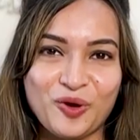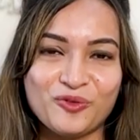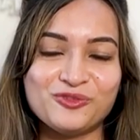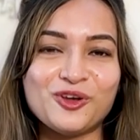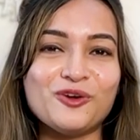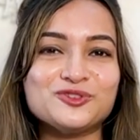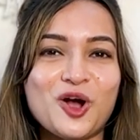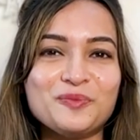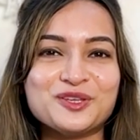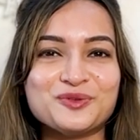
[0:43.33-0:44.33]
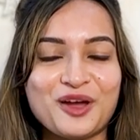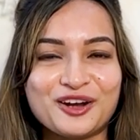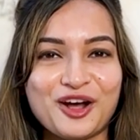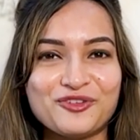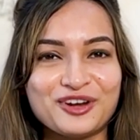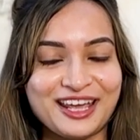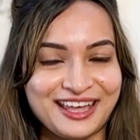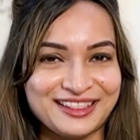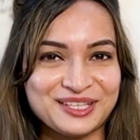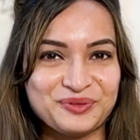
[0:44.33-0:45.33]
overview of topics we are covering
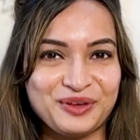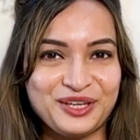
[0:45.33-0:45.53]
in this